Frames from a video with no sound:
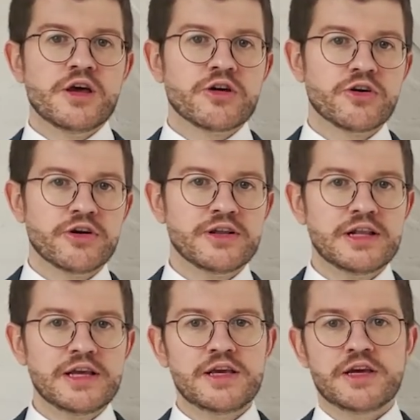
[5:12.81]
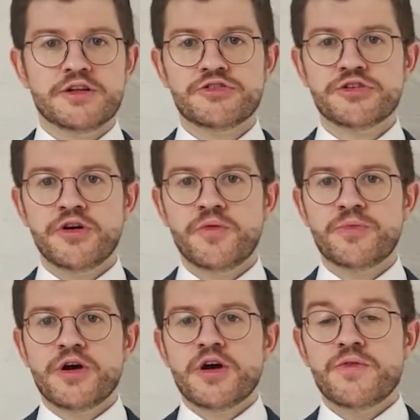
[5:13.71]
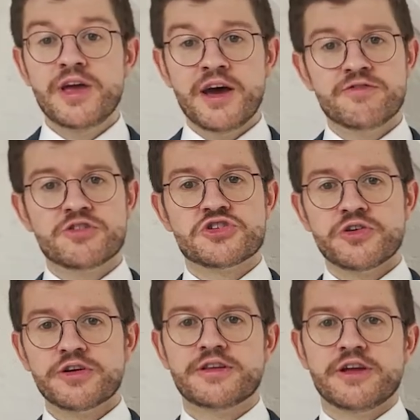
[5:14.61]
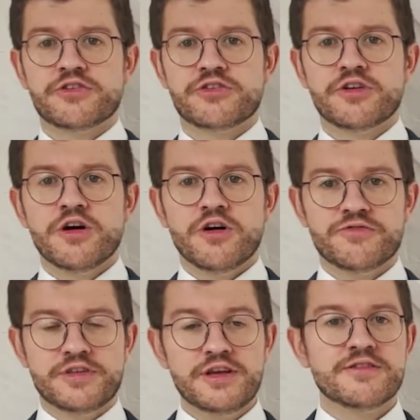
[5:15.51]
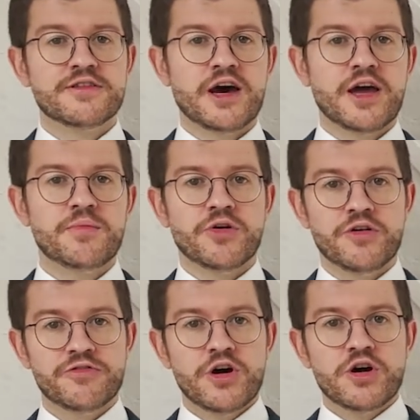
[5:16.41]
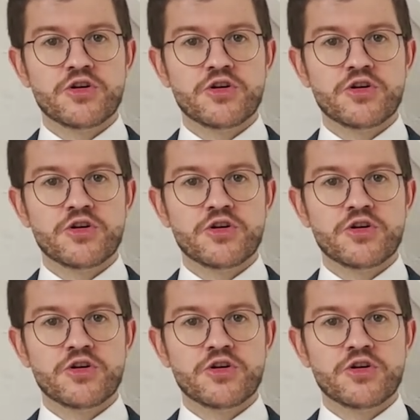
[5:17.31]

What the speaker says: Currently in Europe, we have a shortage of these type of